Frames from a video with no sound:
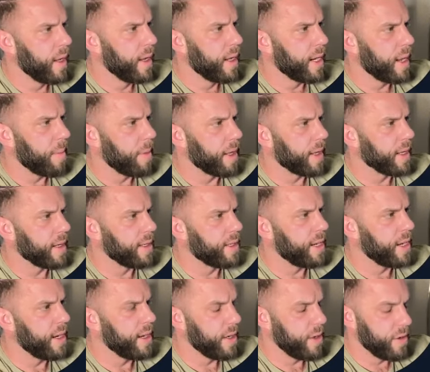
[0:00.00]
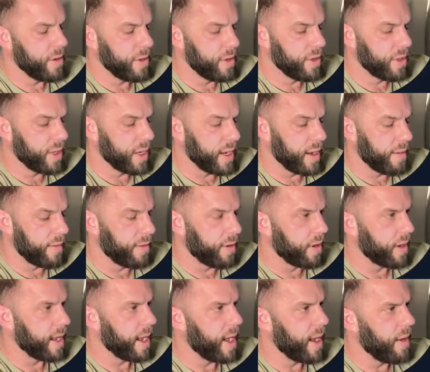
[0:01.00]
I'm going to continue using it for
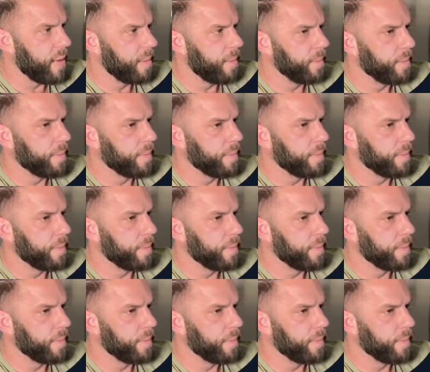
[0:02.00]
now.